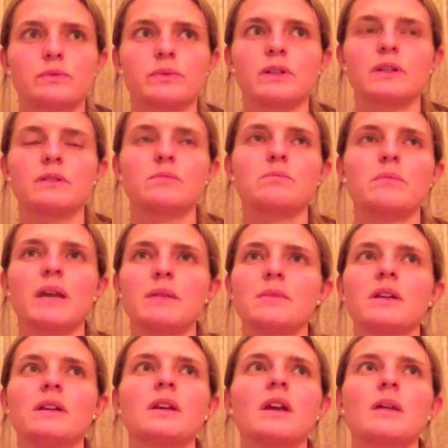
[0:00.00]
We
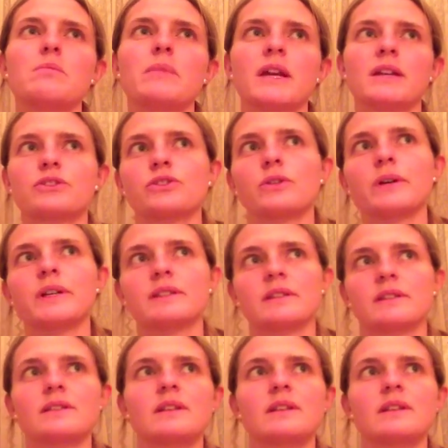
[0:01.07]
maybe make choices